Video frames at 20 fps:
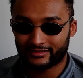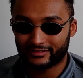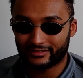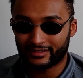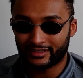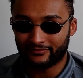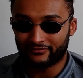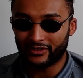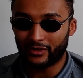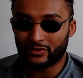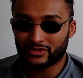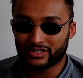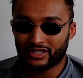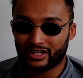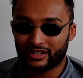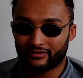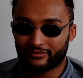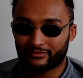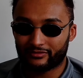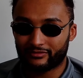It feels
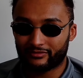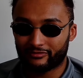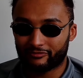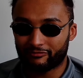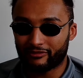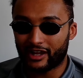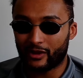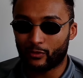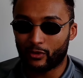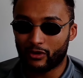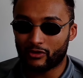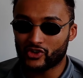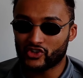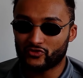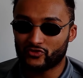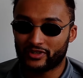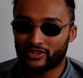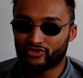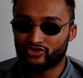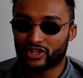like Frank Warren's
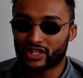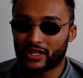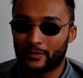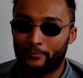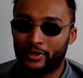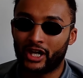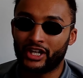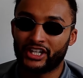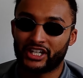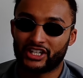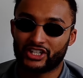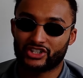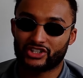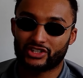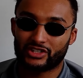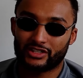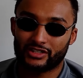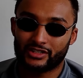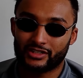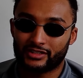been trying to punish
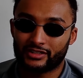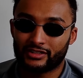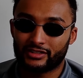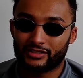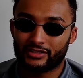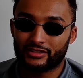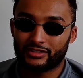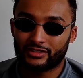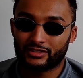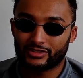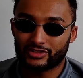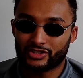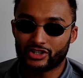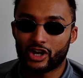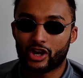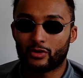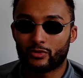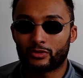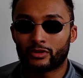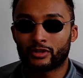
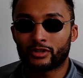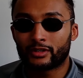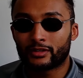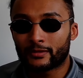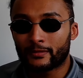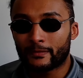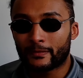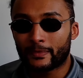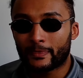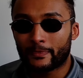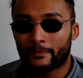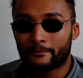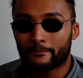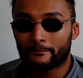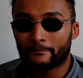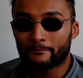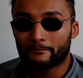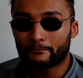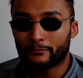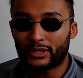Joe.
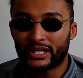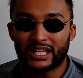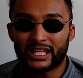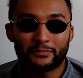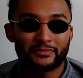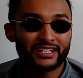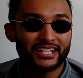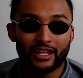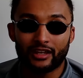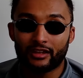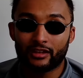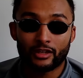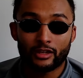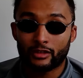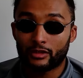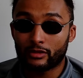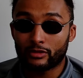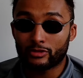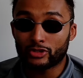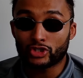Putting him in there.
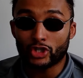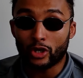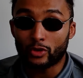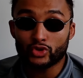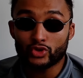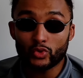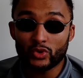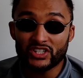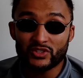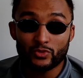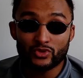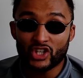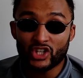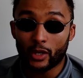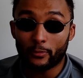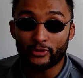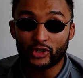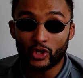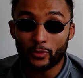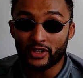Joe Joyce was
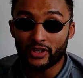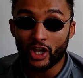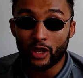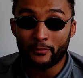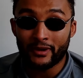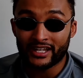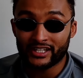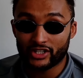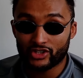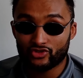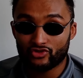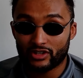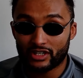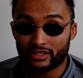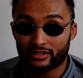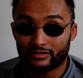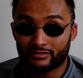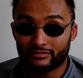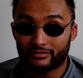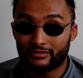WBO mandatory.
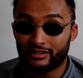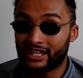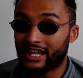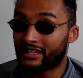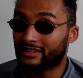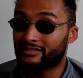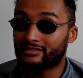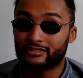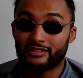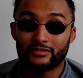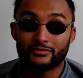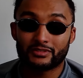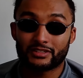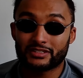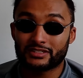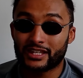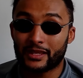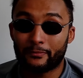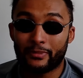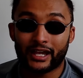All he had to do was
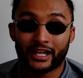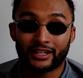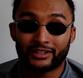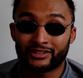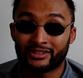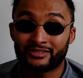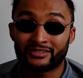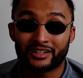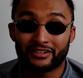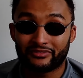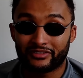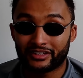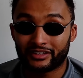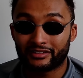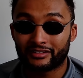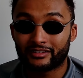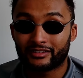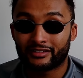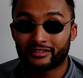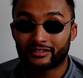sit back and do nothing.
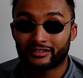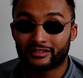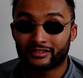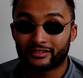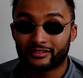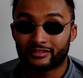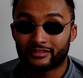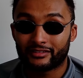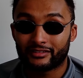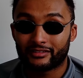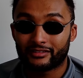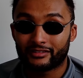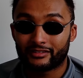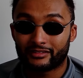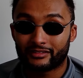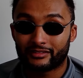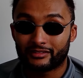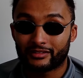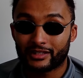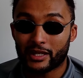
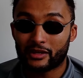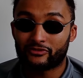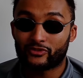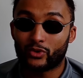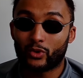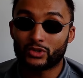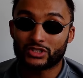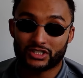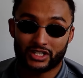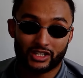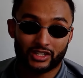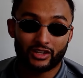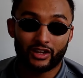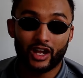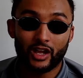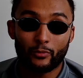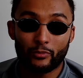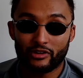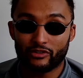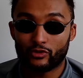Now, of course, at the
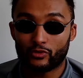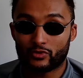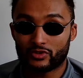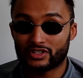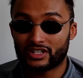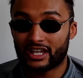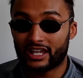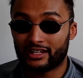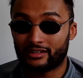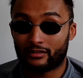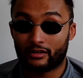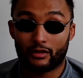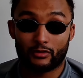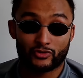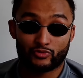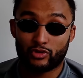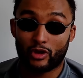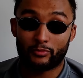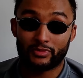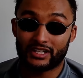time we were all saying, I was
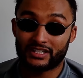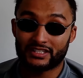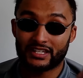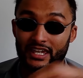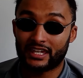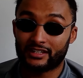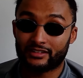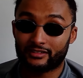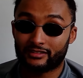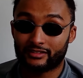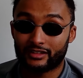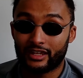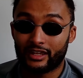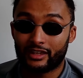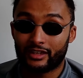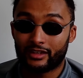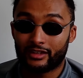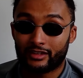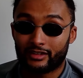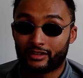probably saying,
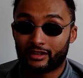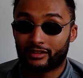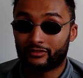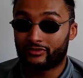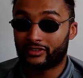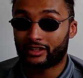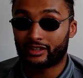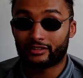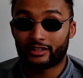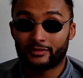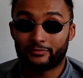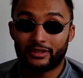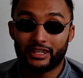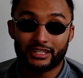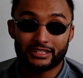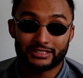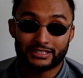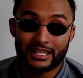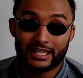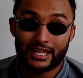I think he
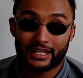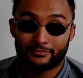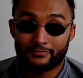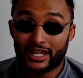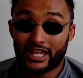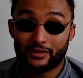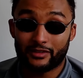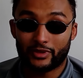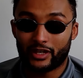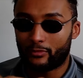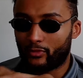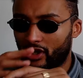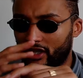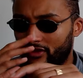beat Zhang, maybe. I